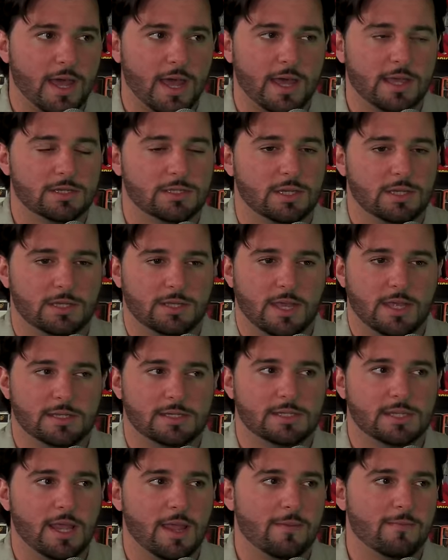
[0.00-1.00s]
of has, like, that
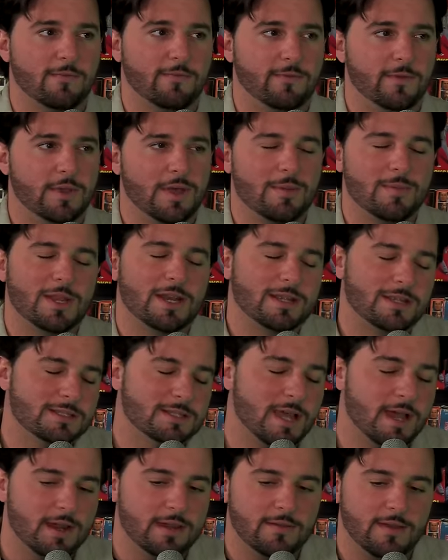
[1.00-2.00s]
same feel. I mean, it
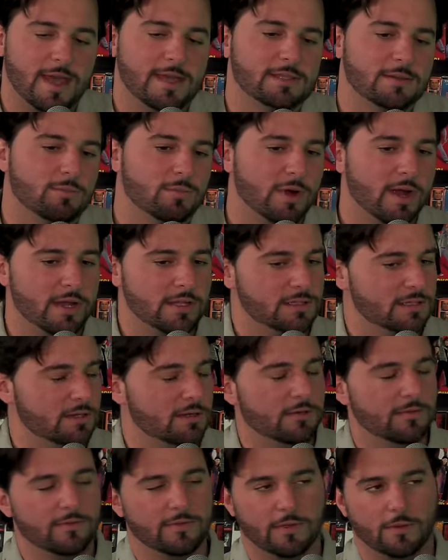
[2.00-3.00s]
has a Bryan
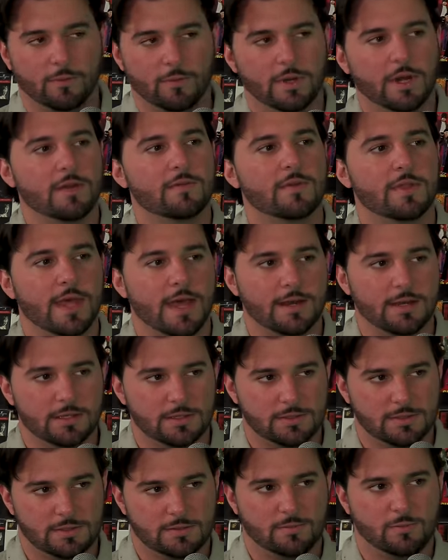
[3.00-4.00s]
Singer feel, whatever that is.
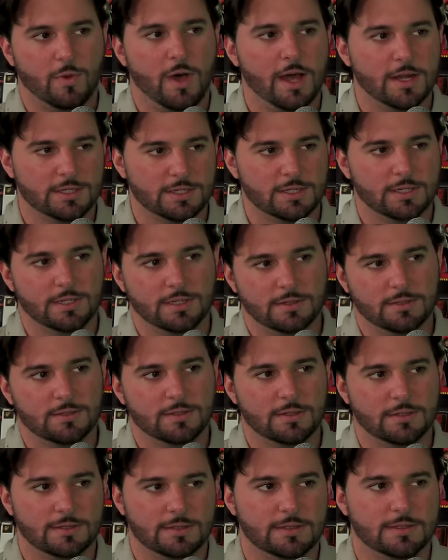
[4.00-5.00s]
Yeah. Watching it,
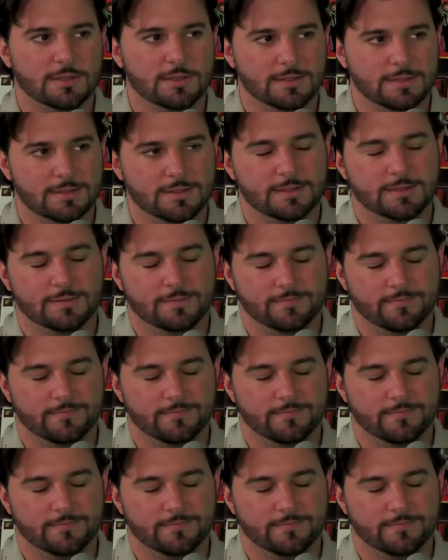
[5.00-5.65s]
it's